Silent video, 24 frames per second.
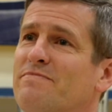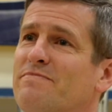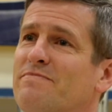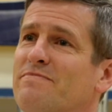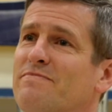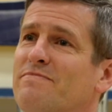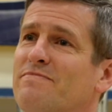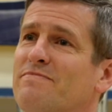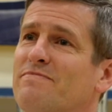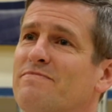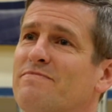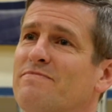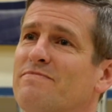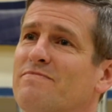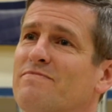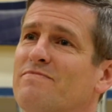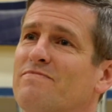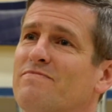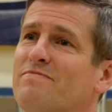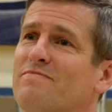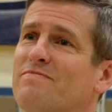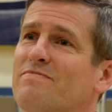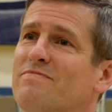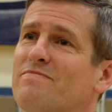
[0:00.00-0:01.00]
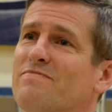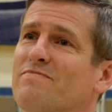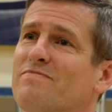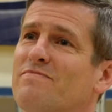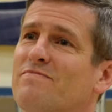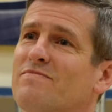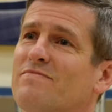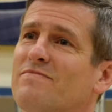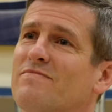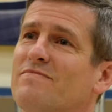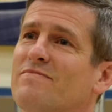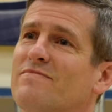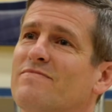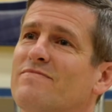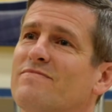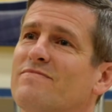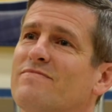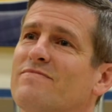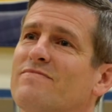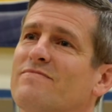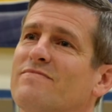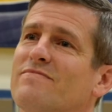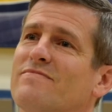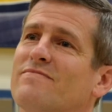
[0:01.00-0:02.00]
So Bill, tell me what sorts
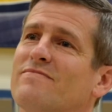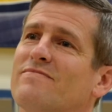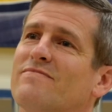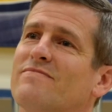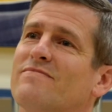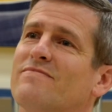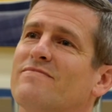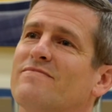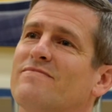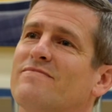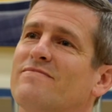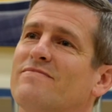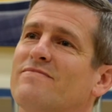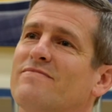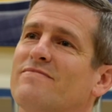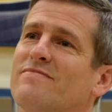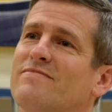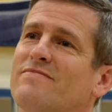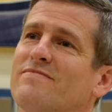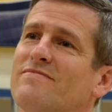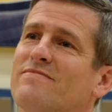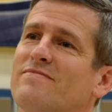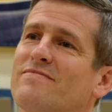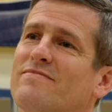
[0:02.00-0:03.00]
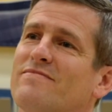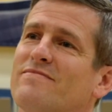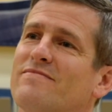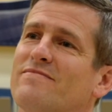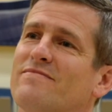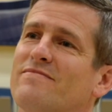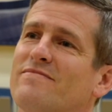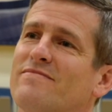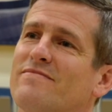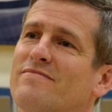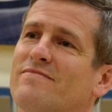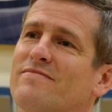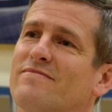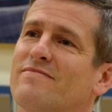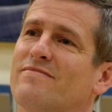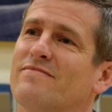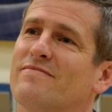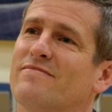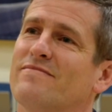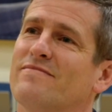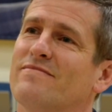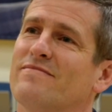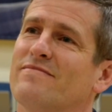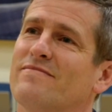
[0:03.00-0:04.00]
of hopes and dreams do you have
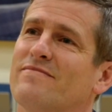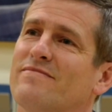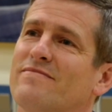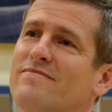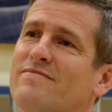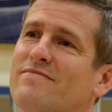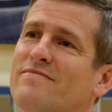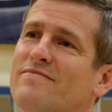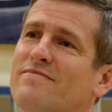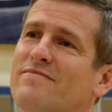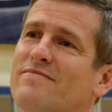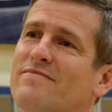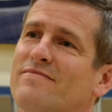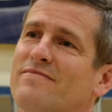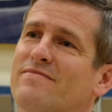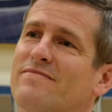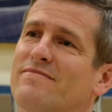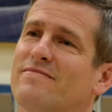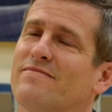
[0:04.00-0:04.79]
for this program?